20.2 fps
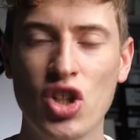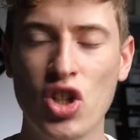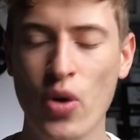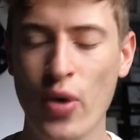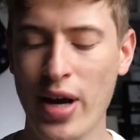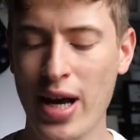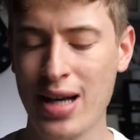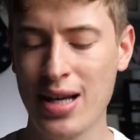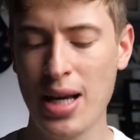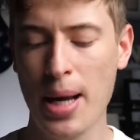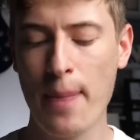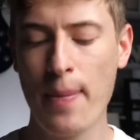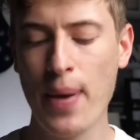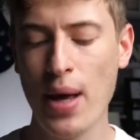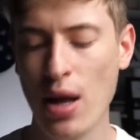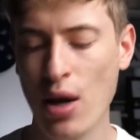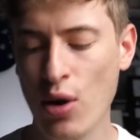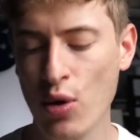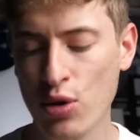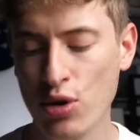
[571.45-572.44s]
So it had like
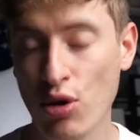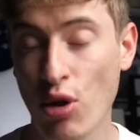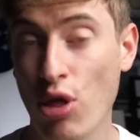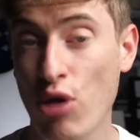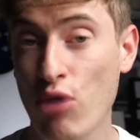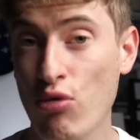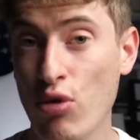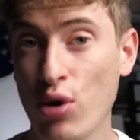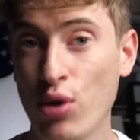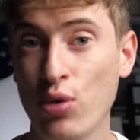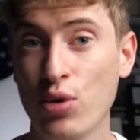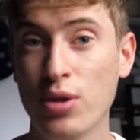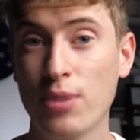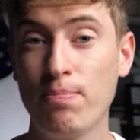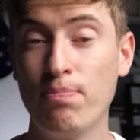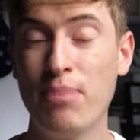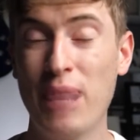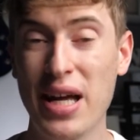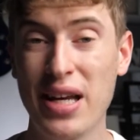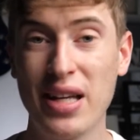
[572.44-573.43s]
pillows and throws
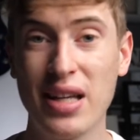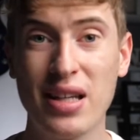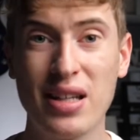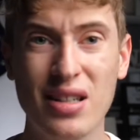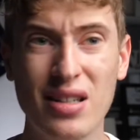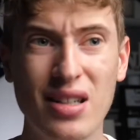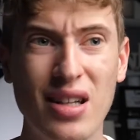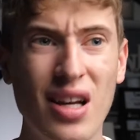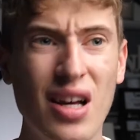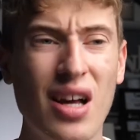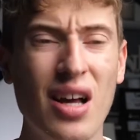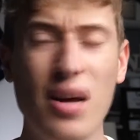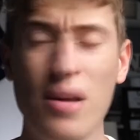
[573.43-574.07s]
and bedding and